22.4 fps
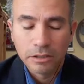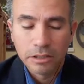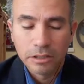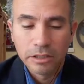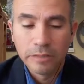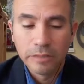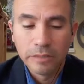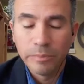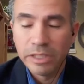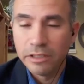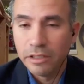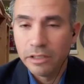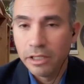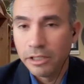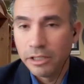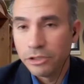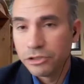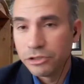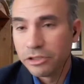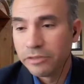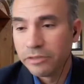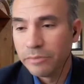could have been
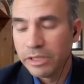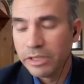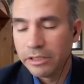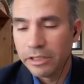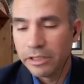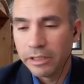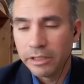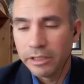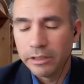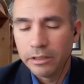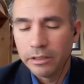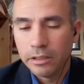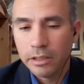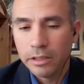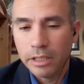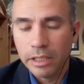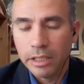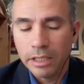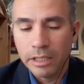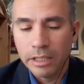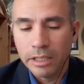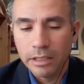done and should have been done.
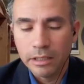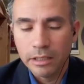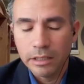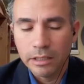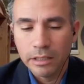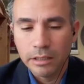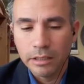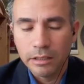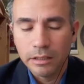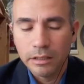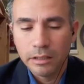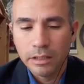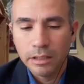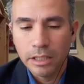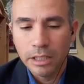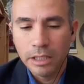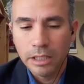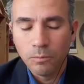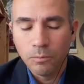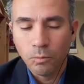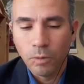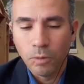And
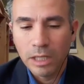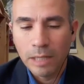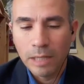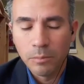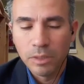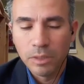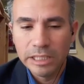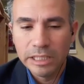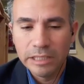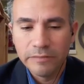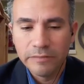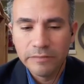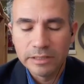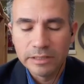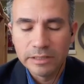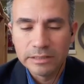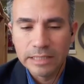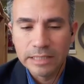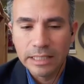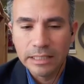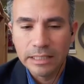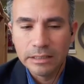what I believe
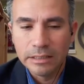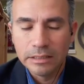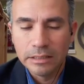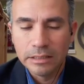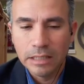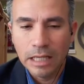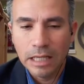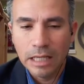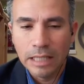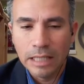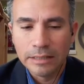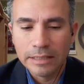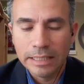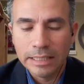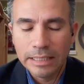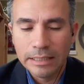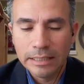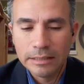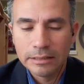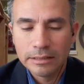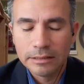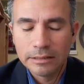is that I
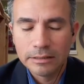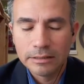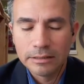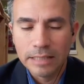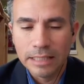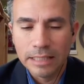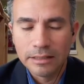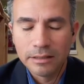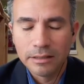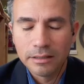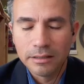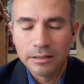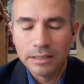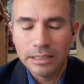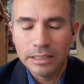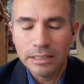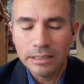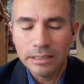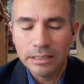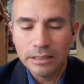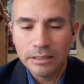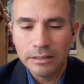think that
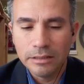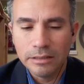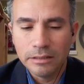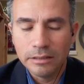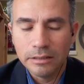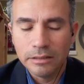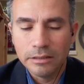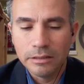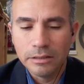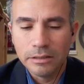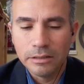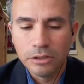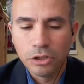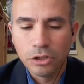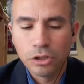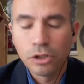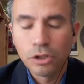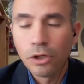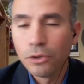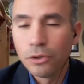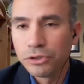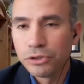the
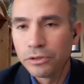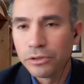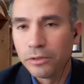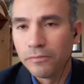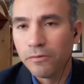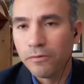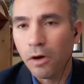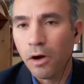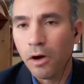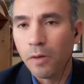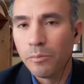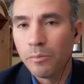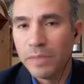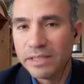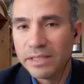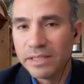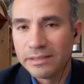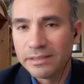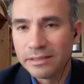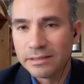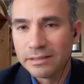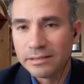closure of all
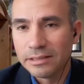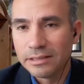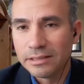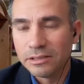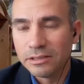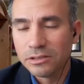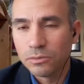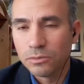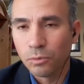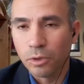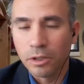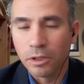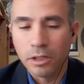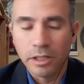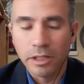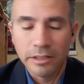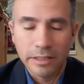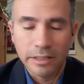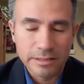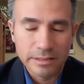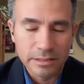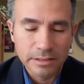businesses
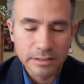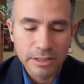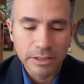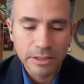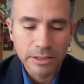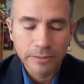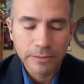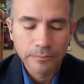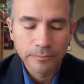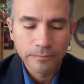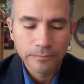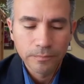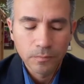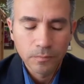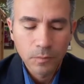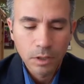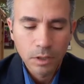were unnecessary.